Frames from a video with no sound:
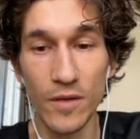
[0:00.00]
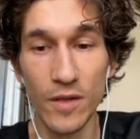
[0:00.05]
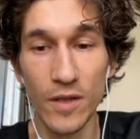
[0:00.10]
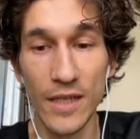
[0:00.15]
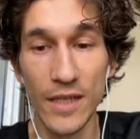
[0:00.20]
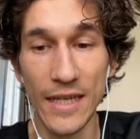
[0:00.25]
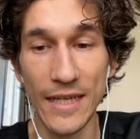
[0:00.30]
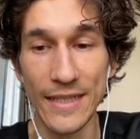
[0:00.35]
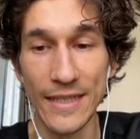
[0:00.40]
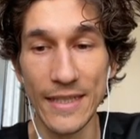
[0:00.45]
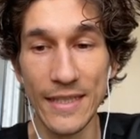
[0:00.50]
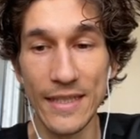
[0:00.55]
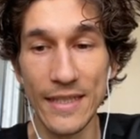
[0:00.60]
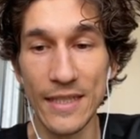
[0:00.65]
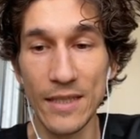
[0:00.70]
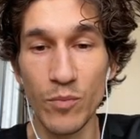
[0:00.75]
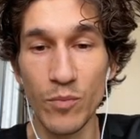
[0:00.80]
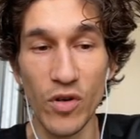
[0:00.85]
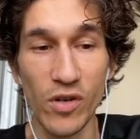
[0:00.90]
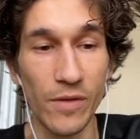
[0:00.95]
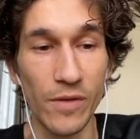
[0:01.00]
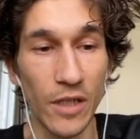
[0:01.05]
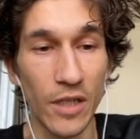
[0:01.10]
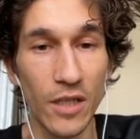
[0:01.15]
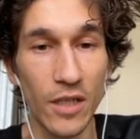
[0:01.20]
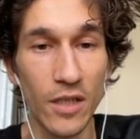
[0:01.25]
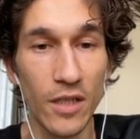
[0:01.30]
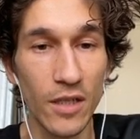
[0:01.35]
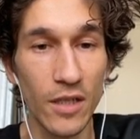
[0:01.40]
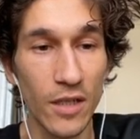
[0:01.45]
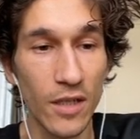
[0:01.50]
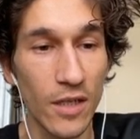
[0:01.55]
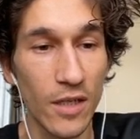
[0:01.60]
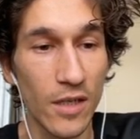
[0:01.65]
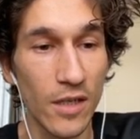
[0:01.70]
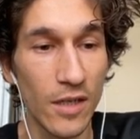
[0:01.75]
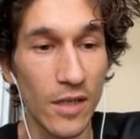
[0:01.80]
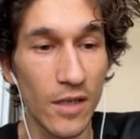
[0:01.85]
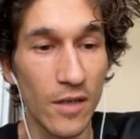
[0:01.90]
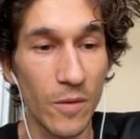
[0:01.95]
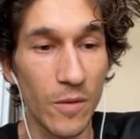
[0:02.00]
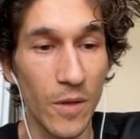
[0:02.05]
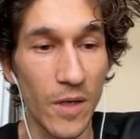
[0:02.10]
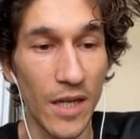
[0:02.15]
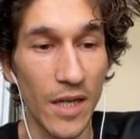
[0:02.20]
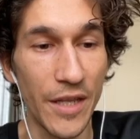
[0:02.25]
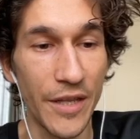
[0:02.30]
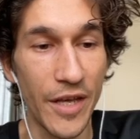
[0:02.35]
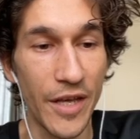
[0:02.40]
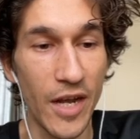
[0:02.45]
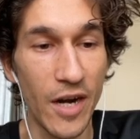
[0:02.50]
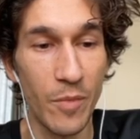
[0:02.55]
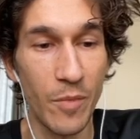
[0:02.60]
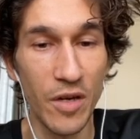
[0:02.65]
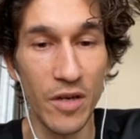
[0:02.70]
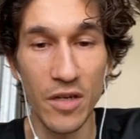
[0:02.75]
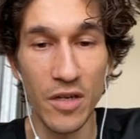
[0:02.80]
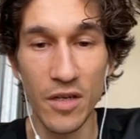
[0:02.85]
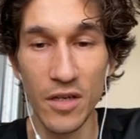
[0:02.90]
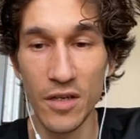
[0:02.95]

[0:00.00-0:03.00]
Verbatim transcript: yes perfect got an army